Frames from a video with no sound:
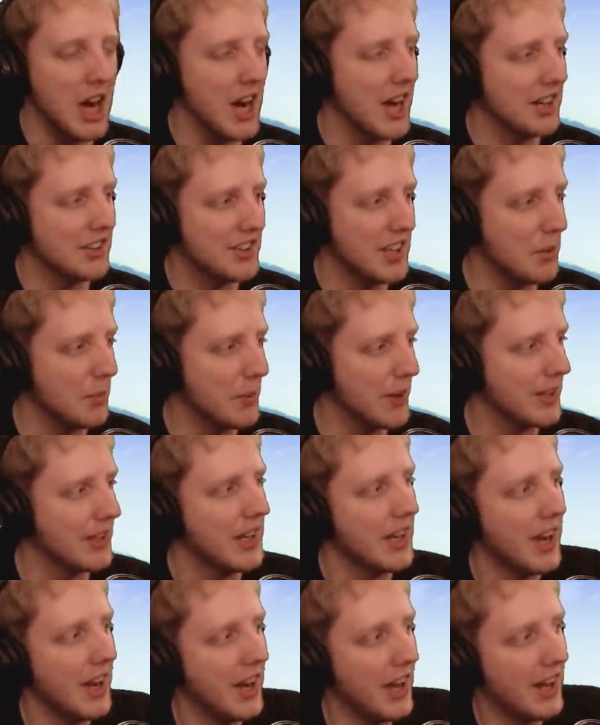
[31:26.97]
Alright, it's getting weird.
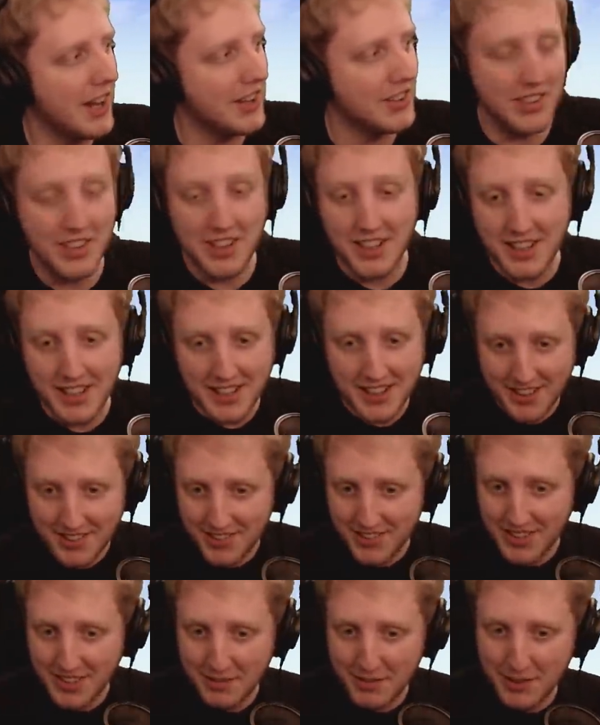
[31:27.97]
I'll see you later
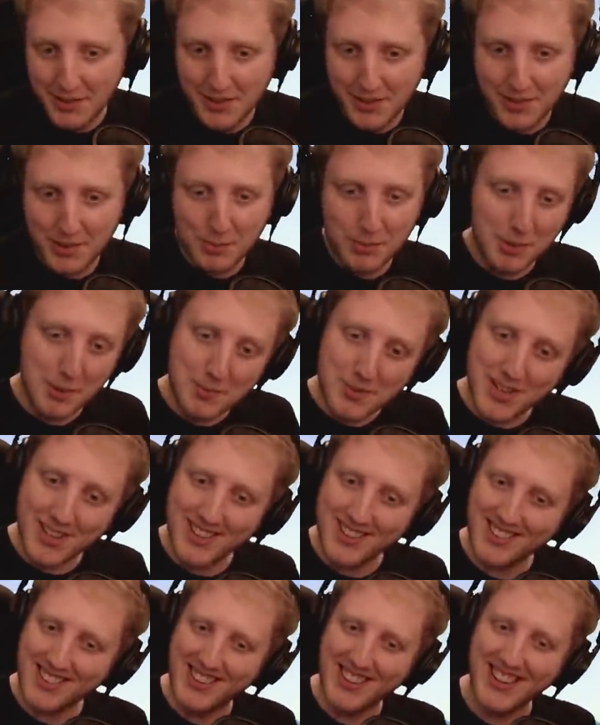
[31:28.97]
guys. Thank you for all the
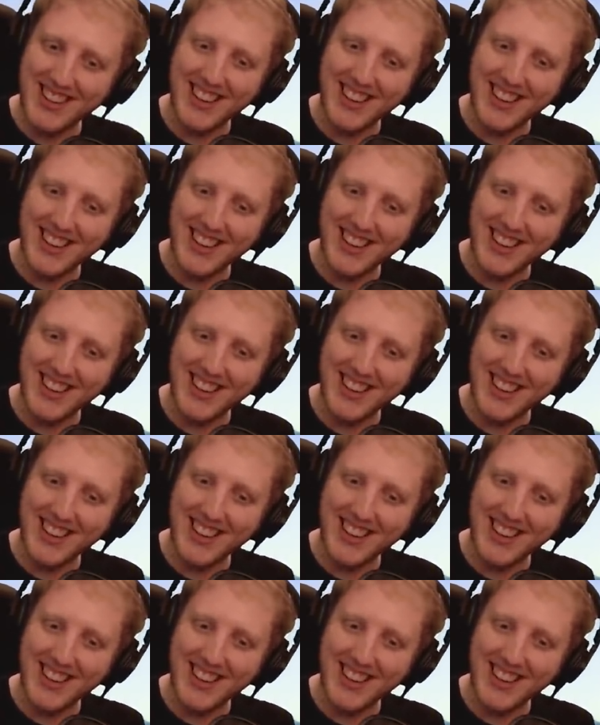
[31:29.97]
subscriptions.